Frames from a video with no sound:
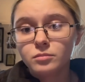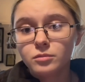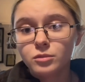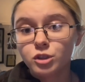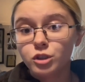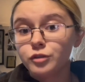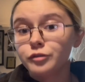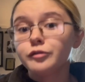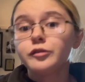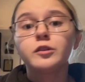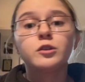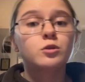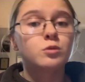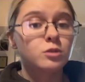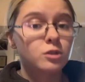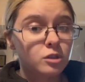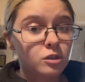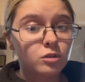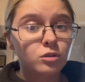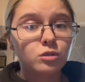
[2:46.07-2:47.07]
Your fish will
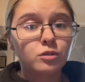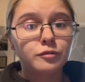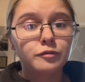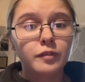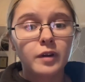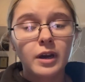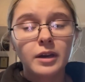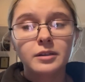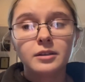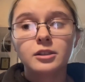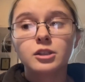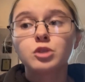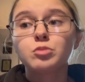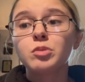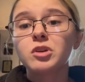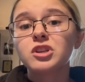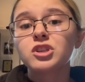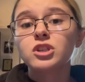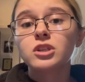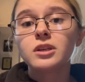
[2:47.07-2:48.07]
still do fine,
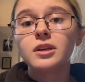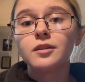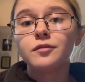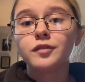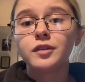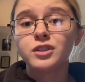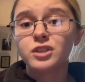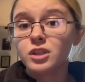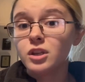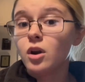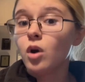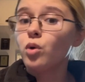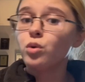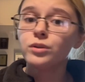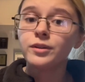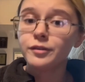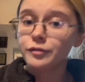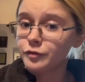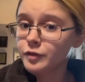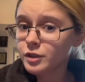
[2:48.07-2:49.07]
especially if it's the
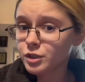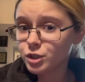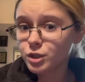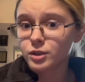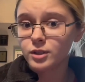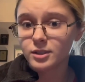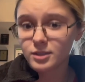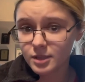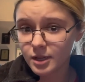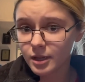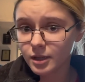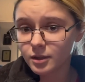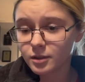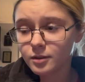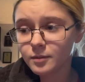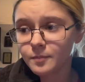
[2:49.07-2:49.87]
only fish in the tank.